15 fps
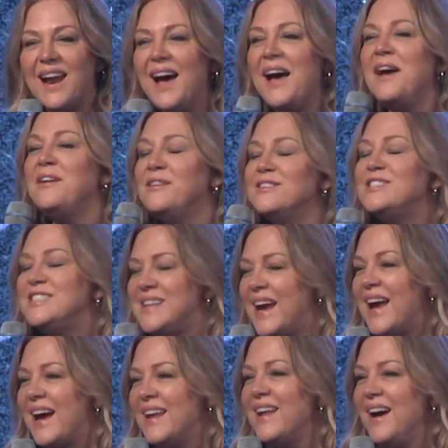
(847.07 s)
I
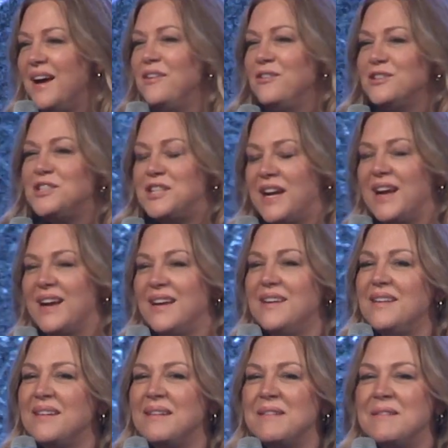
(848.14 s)
understand.